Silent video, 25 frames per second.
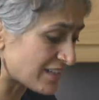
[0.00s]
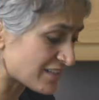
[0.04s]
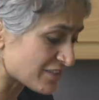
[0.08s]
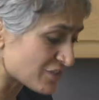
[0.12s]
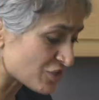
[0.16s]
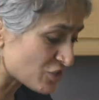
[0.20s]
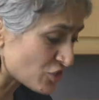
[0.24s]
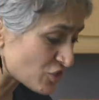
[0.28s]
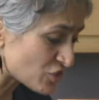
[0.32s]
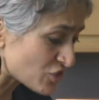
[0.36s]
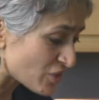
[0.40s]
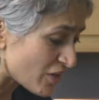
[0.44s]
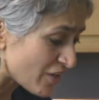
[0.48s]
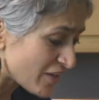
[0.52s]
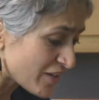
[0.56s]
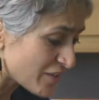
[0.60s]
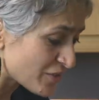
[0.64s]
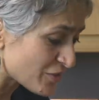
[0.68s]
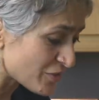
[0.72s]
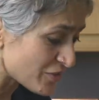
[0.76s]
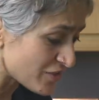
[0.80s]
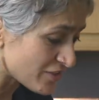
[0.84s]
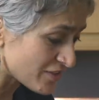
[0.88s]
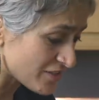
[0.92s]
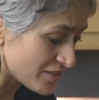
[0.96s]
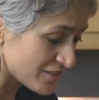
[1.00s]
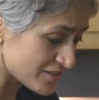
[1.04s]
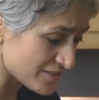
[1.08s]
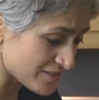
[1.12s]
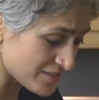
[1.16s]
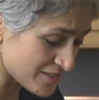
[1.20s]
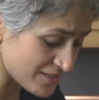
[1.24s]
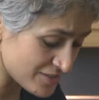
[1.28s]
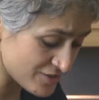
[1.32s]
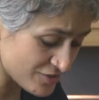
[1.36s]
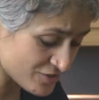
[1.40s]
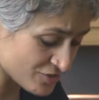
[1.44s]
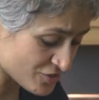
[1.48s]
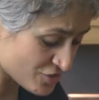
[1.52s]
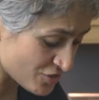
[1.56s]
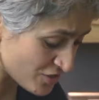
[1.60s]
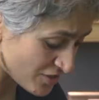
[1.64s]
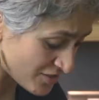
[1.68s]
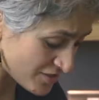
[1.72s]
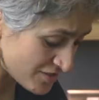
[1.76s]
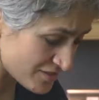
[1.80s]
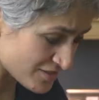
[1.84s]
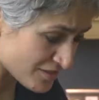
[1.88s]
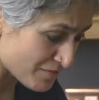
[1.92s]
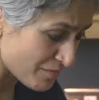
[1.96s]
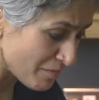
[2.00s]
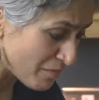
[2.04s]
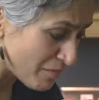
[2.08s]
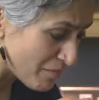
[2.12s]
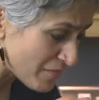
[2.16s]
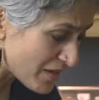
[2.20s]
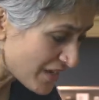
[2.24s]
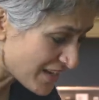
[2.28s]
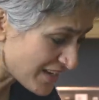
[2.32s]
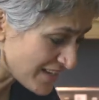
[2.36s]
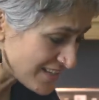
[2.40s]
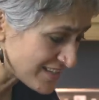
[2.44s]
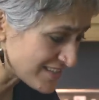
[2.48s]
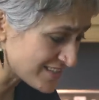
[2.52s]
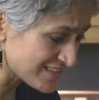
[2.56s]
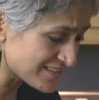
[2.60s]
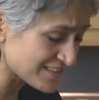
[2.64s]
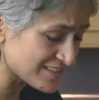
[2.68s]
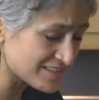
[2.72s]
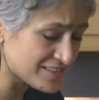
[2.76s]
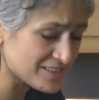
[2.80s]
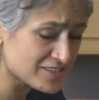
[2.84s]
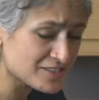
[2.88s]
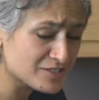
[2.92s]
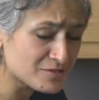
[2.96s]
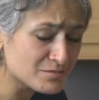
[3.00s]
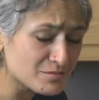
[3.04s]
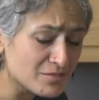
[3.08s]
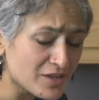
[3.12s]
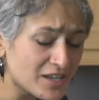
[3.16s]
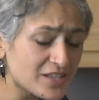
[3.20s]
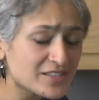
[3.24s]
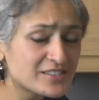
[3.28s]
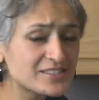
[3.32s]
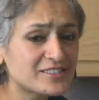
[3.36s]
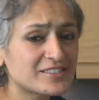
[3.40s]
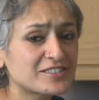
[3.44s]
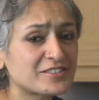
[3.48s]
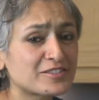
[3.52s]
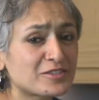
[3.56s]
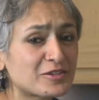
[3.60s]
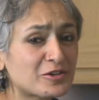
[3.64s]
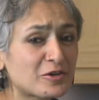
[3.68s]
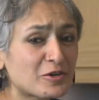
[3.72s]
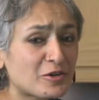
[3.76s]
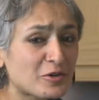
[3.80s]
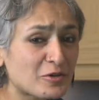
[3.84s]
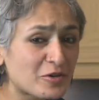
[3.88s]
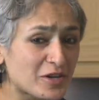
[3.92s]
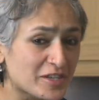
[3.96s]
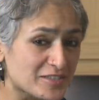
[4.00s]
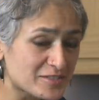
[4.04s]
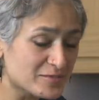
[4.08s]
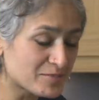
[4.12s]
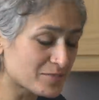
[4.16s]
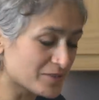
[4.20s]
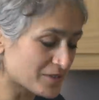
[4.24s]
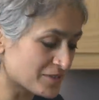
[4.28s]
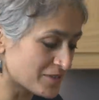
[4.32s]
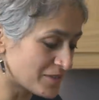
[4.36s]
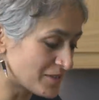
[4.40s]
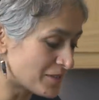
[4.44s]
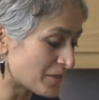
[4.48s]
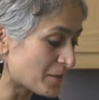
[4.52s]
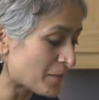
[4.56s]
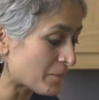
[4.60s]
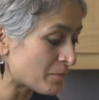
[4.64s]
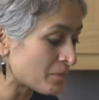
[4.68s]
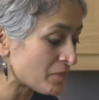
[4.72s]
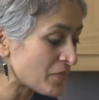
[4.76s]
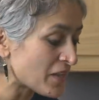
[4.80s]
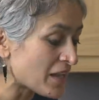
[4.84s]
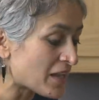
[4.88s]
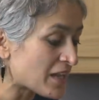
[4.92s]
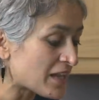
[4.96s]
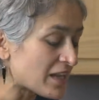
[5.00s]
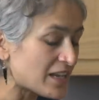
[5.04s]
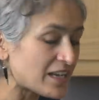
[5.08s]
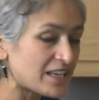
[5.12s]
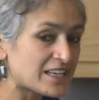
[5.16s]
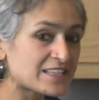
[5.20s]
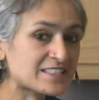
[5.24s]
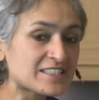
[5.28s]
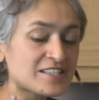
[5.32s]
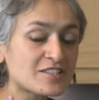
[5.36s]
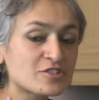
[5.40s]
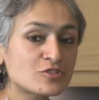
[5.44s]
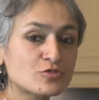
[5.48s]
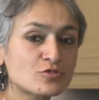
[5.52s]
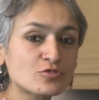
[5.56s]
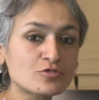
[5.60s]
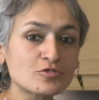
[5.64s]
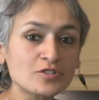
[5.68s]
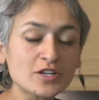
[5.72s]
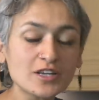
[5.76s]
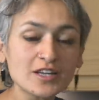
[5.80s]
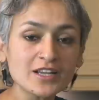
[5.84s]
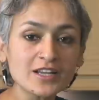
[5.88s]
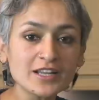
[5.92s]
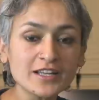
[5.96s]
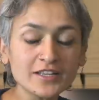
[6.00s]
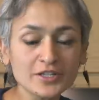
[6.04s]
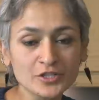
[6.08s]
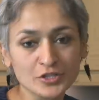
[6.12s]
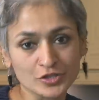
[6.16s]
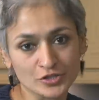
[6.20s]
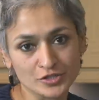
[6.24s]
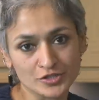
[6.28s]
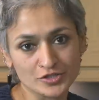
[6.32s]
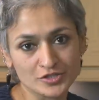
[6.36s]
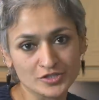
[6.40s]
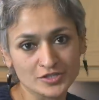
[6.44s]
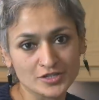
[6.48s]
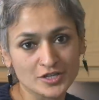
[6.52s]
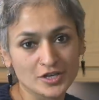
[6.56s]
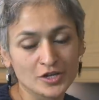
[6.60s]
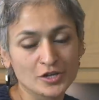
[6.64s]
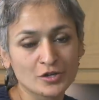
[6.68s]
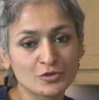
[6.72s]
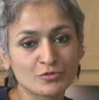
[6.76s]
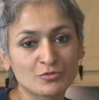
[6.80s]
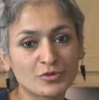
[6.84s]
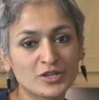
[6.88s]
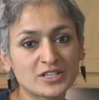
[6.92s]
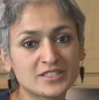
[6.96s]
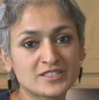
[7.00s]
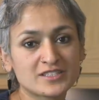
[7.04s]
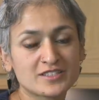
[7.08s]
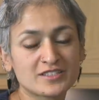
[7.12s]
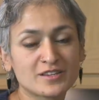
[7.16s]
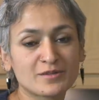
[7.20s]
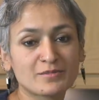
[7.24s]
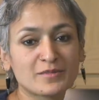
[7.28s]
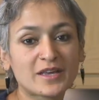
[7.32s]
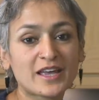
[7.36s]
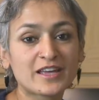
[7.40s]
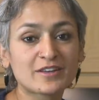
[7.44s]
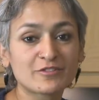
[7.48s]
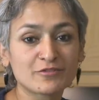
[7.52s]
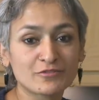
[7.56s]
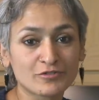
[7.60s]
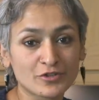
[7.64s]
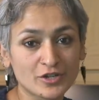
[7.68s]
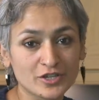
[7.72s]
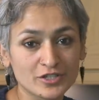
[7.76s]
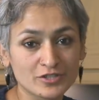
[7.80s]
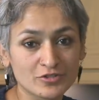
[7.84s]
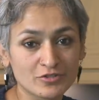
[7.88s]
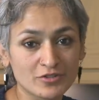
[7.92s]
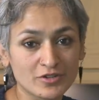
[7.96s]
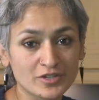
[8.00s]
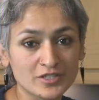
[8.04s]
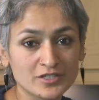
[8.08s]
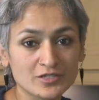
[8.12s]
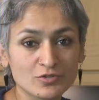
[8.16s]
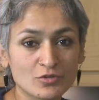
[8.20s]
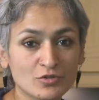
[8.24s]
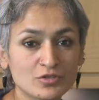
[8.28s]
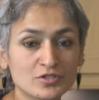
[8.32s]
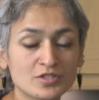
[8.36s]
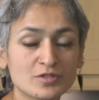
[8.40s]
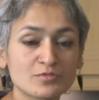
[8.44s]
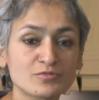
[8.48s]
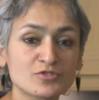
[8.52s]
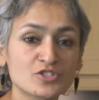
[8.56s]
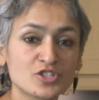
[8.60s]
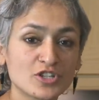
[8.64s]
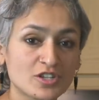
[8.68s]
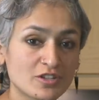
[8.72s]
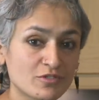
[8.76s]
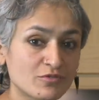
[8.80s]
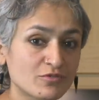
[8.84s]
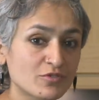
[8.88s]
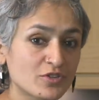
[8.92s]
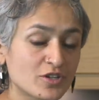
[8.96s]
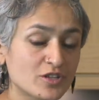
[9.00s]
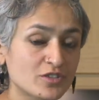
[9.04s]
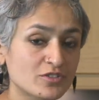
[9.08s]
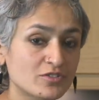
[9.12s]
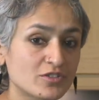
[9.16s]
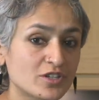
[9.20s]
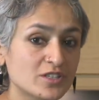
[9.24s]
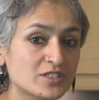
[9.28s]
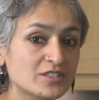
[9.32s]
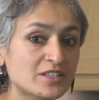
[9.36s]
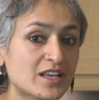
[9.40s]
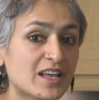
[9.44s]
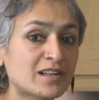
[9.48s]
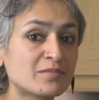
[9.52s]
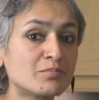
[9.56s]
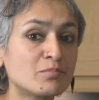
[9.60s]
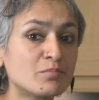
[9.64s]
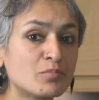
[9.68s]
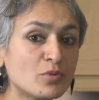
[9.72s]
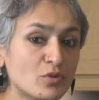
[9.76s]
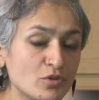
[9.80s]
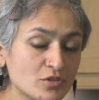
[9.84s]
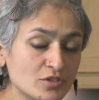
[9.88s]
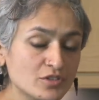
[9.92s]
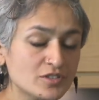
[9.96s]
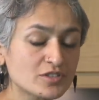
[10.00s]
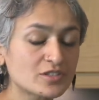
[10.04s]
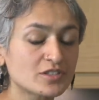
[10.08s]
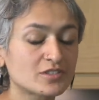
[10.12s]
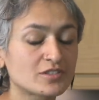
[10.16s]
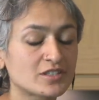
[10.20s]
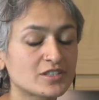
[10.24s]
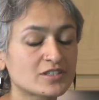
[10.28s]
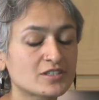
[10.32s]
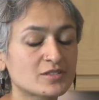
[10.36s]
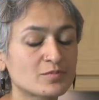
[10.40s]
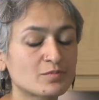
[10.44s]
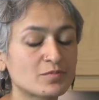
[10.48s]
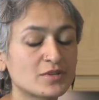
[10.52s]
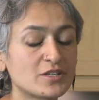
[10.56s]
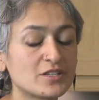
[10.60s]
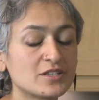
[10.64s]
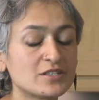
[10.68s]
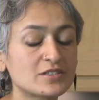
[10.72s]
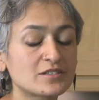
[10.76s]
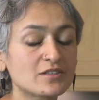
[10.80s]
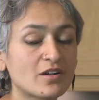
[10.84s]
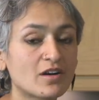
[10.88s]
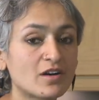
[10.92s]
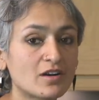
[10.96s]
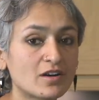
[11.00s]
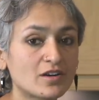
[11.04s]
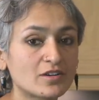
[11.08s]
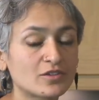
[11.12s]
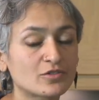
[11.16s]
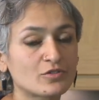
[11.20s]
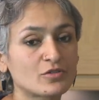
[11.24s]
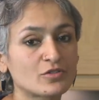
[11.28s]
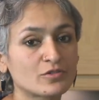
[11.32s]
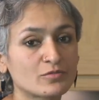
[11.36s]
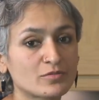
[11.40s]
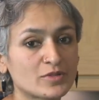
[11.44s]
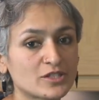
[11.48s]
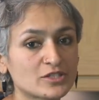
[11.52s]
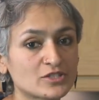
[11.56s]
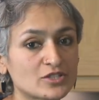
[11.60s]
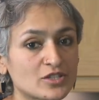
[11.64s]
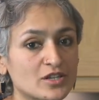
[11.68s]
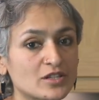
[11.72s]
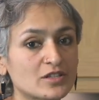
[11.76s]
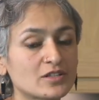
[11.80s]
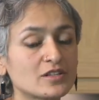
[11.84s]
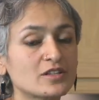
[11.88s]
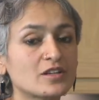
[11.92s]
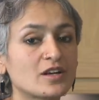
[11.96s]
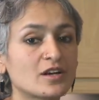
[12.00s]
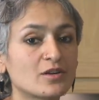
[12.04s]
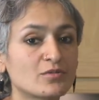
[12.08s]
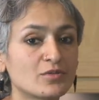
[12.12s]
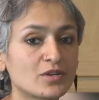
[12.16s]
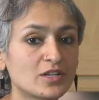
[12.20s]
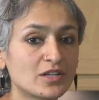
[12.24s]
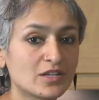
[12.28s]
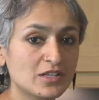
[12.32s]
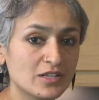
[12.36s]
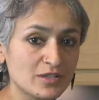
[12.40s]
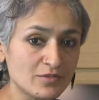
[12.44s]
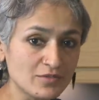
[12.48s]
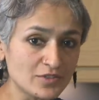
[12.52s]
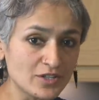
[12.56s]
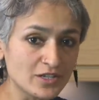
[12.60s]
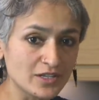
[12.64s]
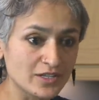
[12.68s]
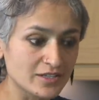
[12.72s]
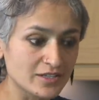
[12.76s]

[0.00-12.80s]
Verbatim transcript: and the shine on this is just amazing it smells incredible it is really good with some egg fried rice or some chicken fried rice and both the recipes are on my channel i will leave the